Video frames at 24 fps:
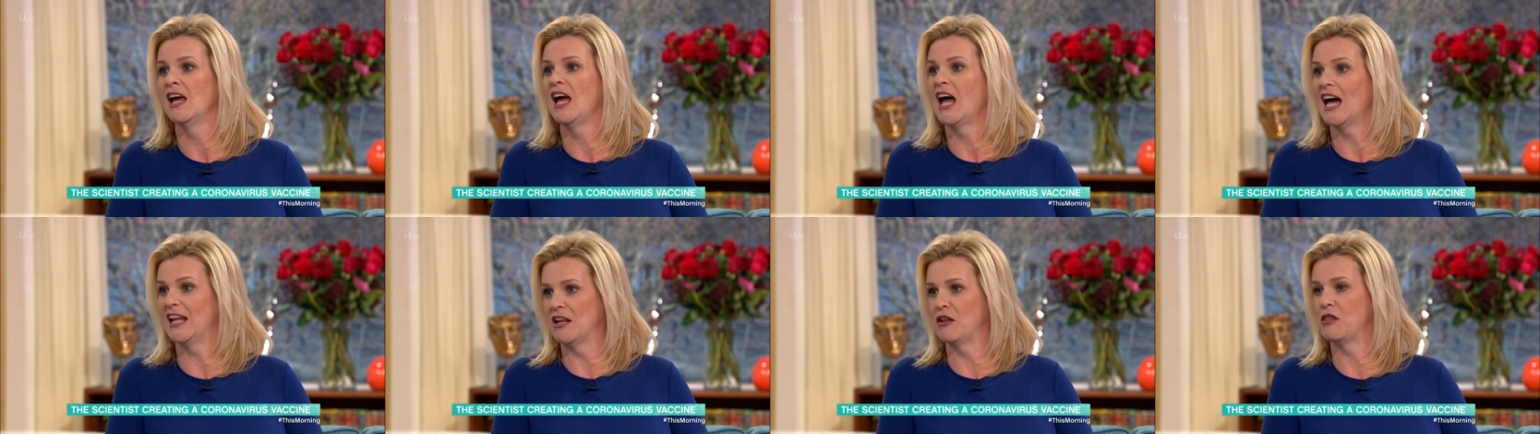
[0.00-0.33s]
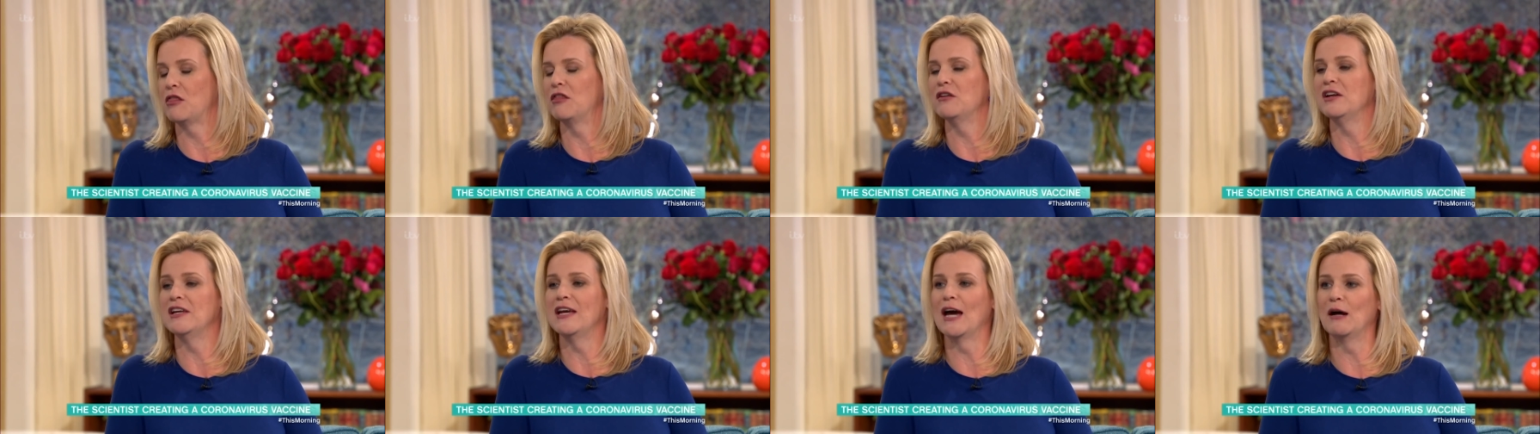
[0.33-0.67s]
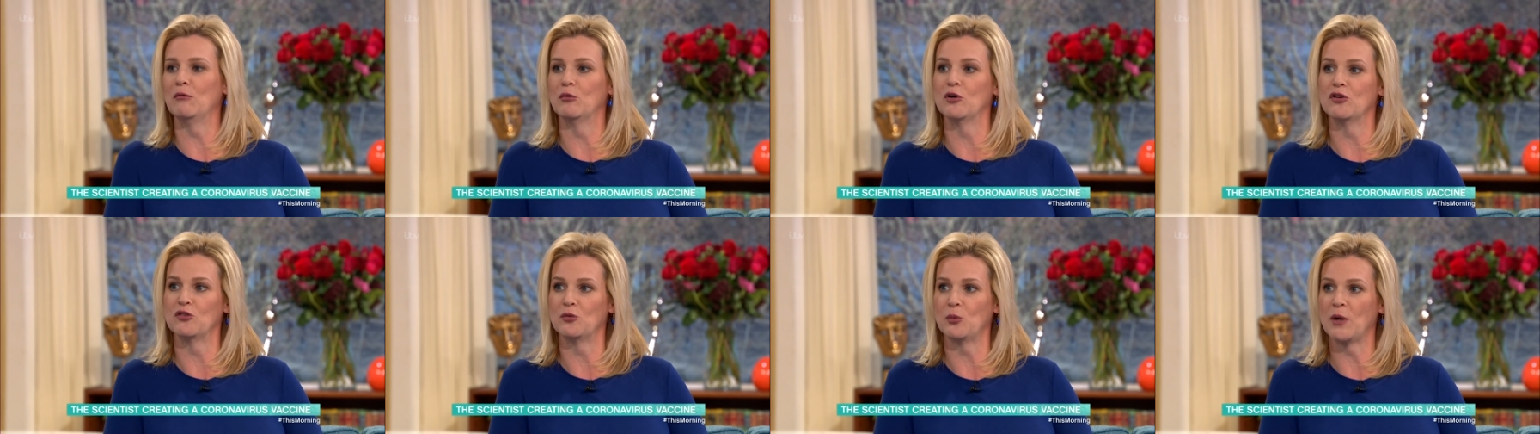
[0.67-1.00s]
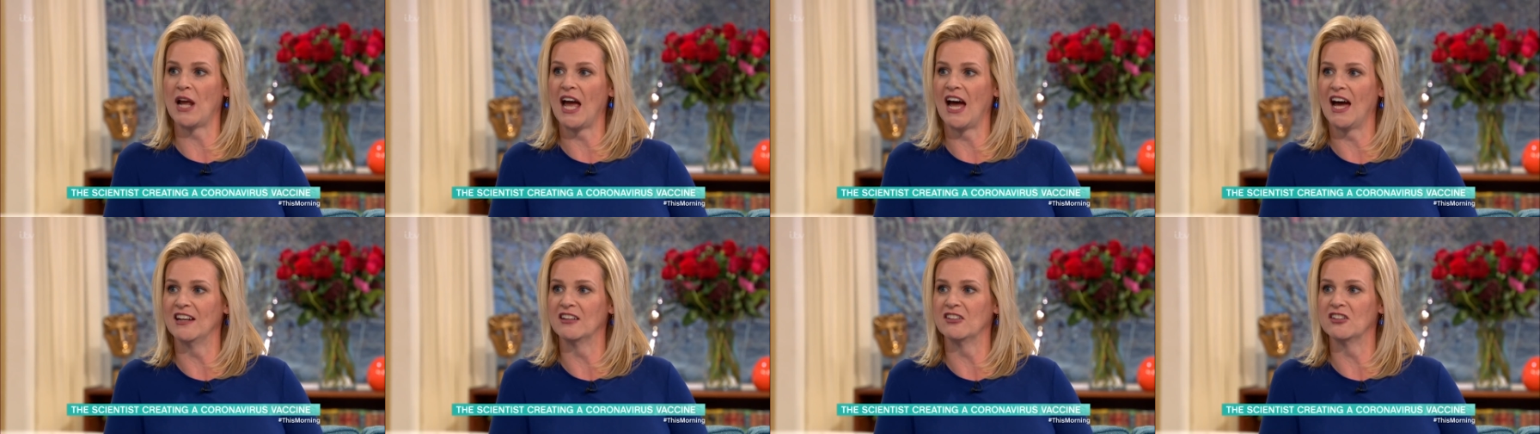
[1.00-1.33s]
And in three hours, we
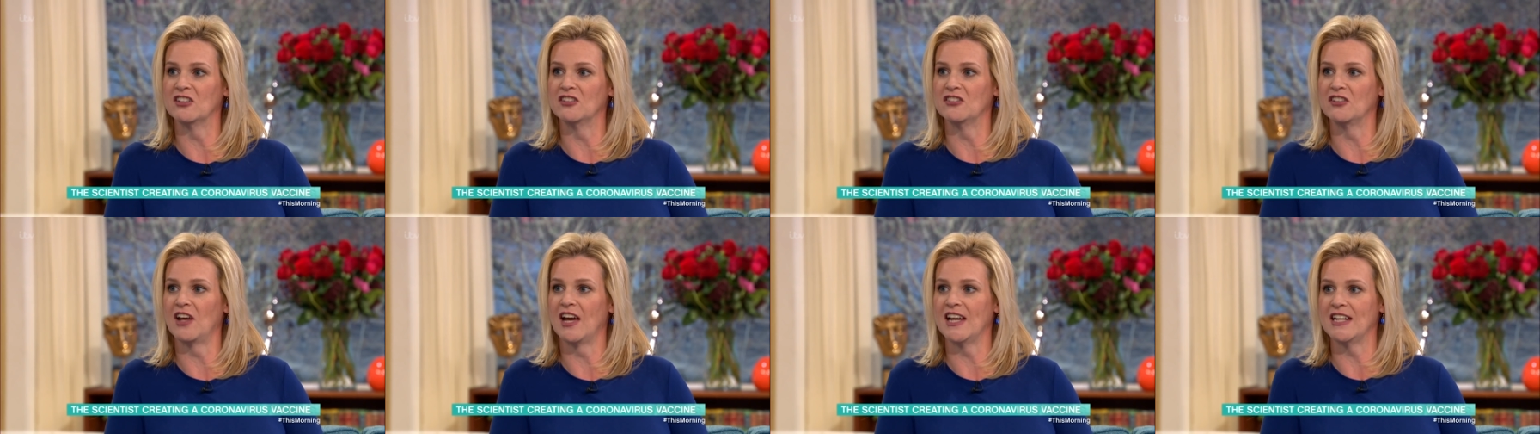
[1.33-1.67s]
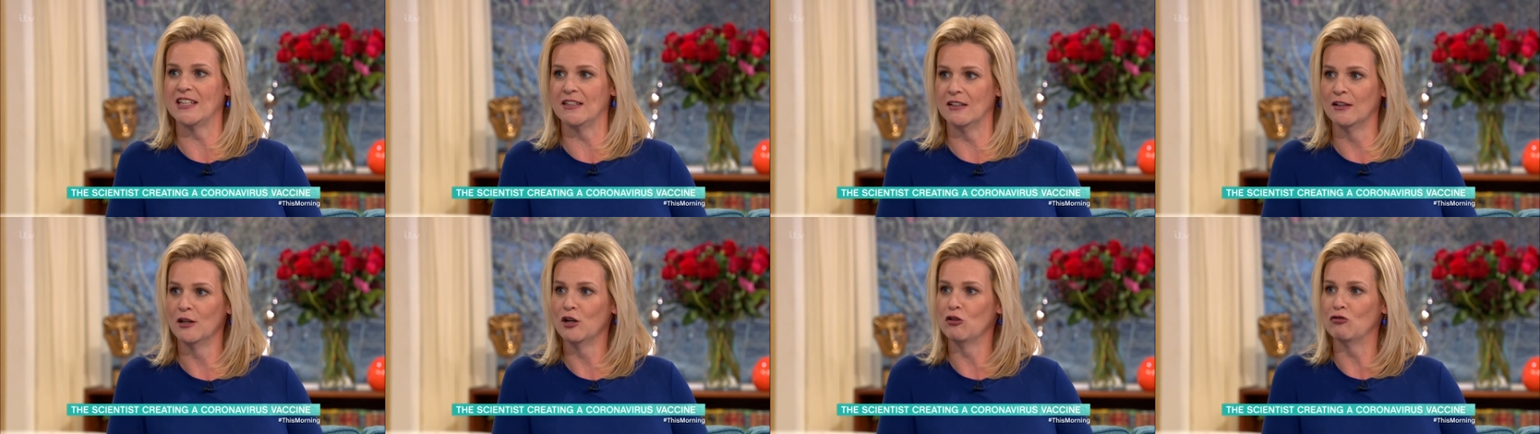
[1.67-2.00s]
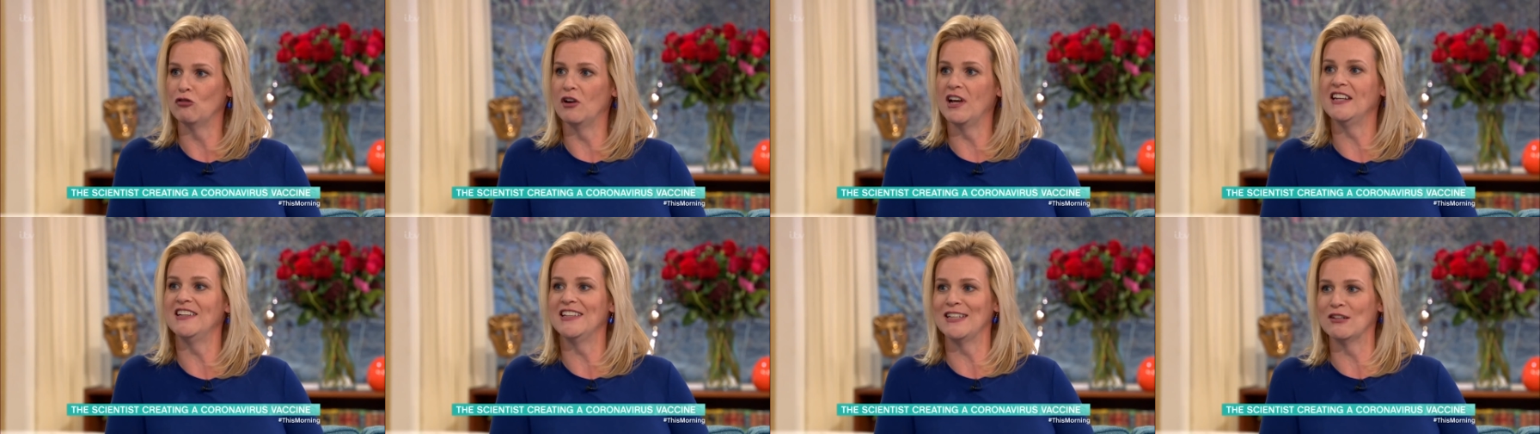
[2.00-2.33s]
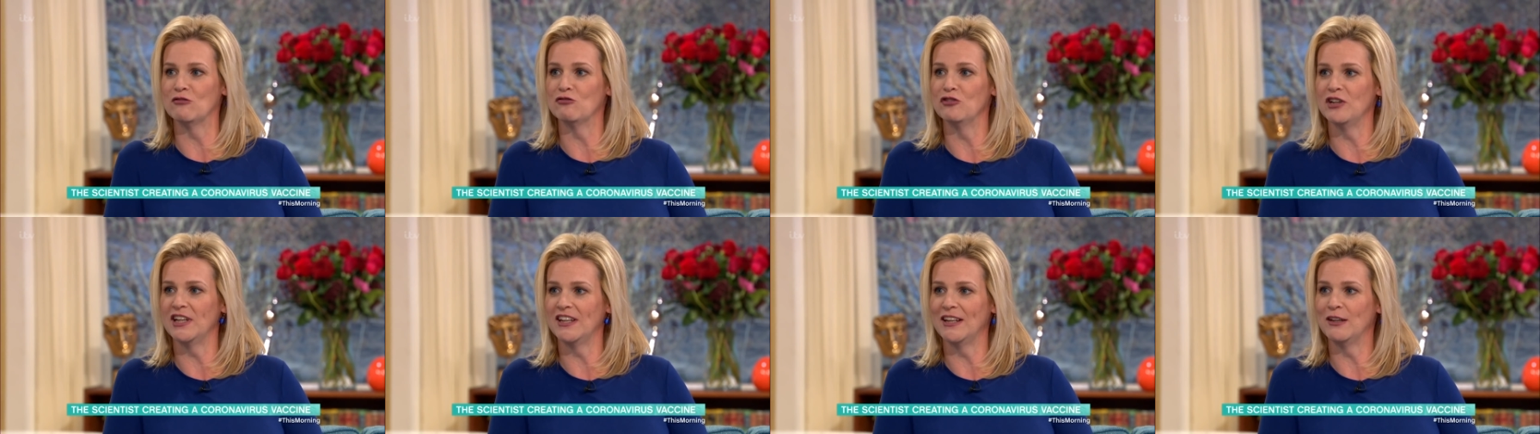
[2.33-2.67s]
had a design ready
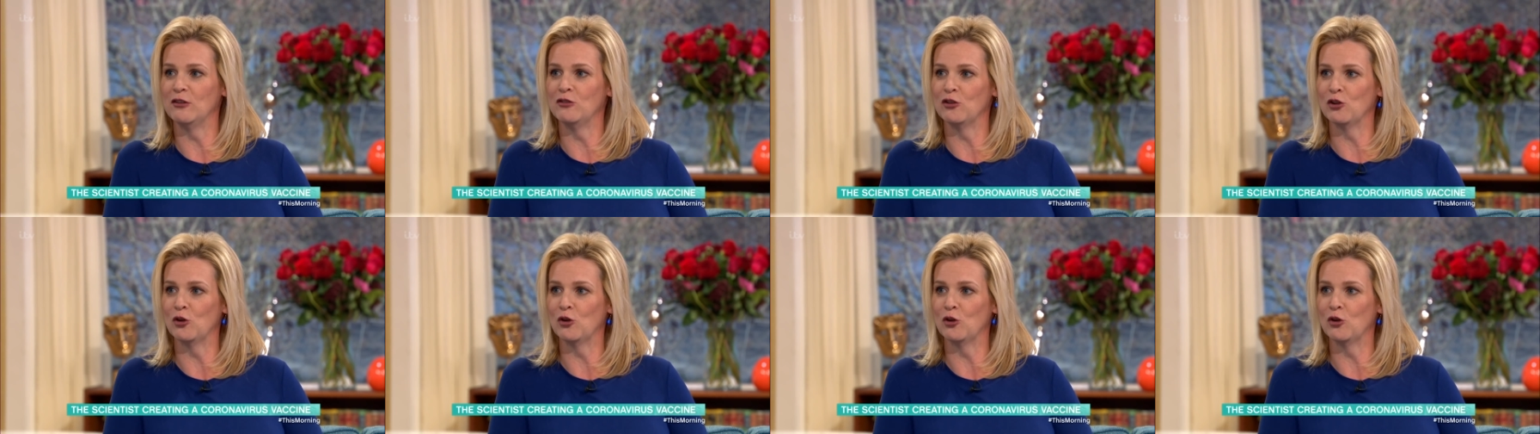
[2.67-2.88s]
and ready to